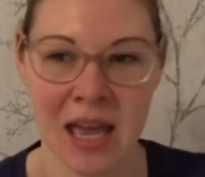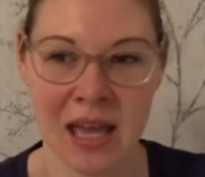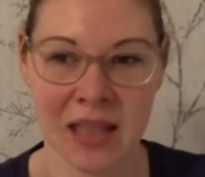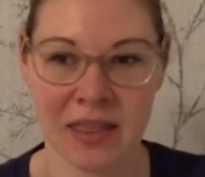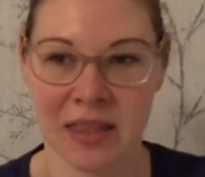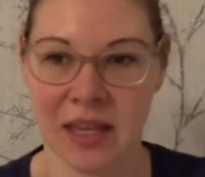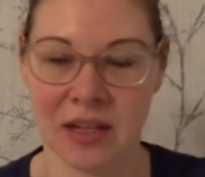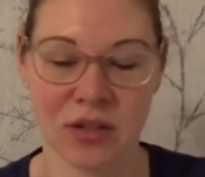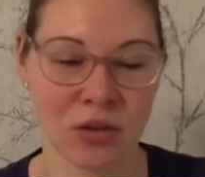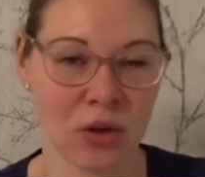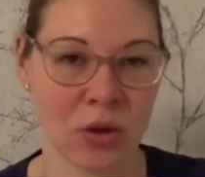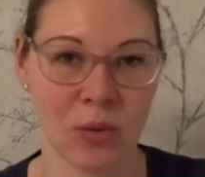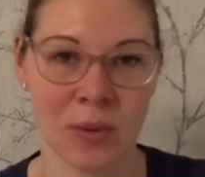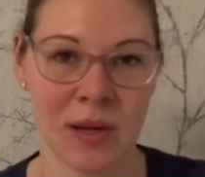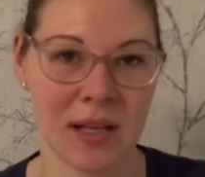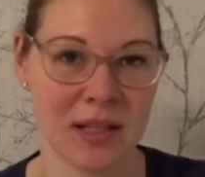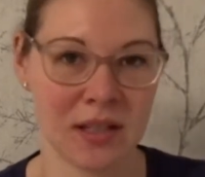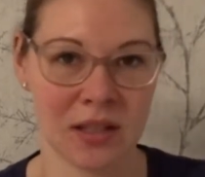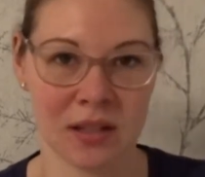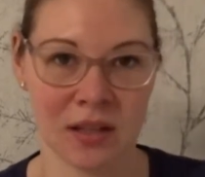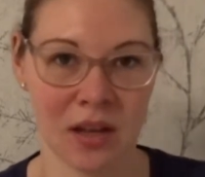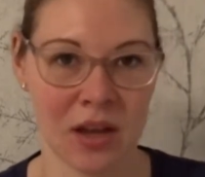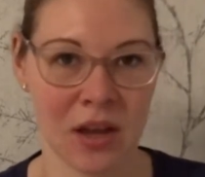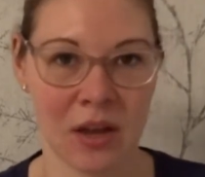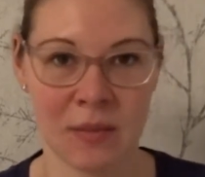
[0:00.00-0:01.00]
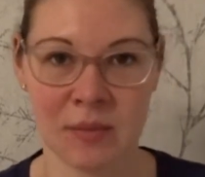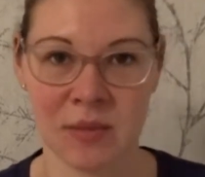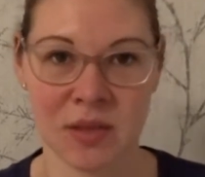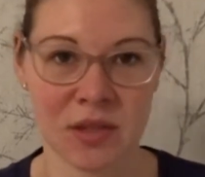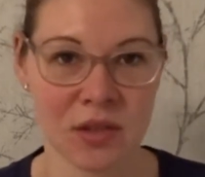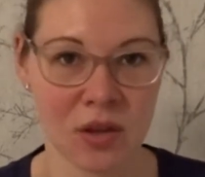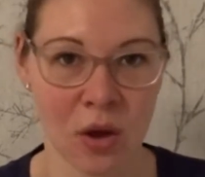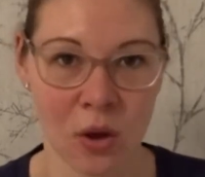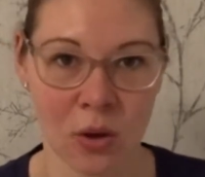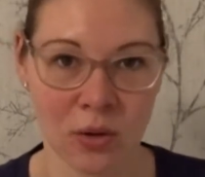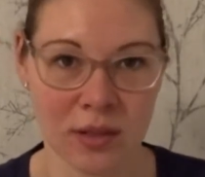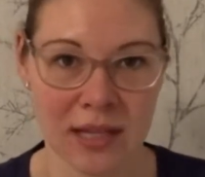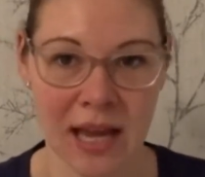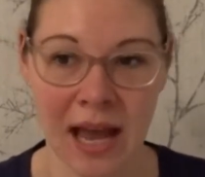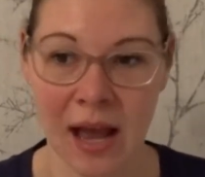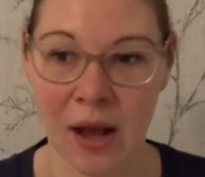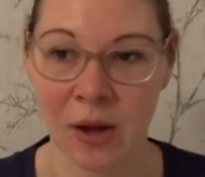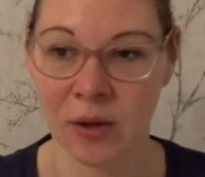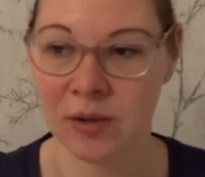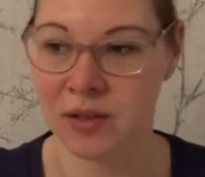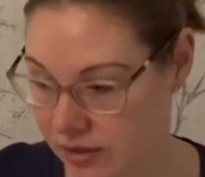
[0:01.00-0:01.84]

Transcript: They'd always um, sold out.